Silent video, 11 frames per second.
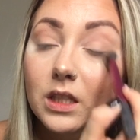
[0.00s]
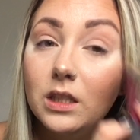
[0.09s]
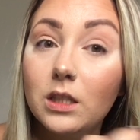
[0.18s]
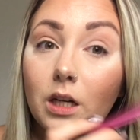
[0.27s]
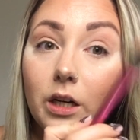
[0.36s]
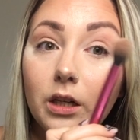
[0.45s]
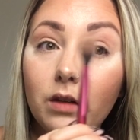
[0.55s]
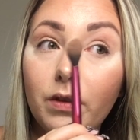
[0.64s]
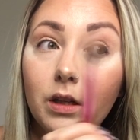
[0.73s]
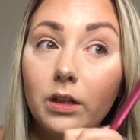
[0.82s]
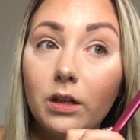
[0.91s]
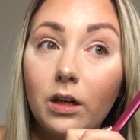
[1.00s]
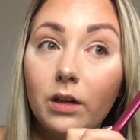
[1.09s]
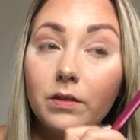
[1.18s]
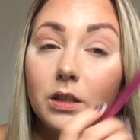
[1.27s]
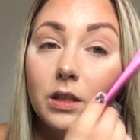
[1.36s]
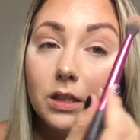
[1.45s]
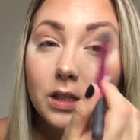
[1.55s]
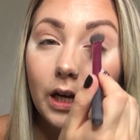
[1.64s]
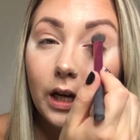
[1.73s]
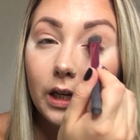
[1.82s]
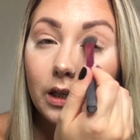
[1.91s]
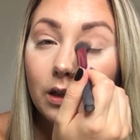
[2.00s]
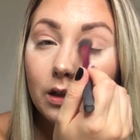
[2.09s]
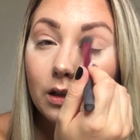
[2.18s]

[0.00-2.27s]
I'm sorry if I look off to the side.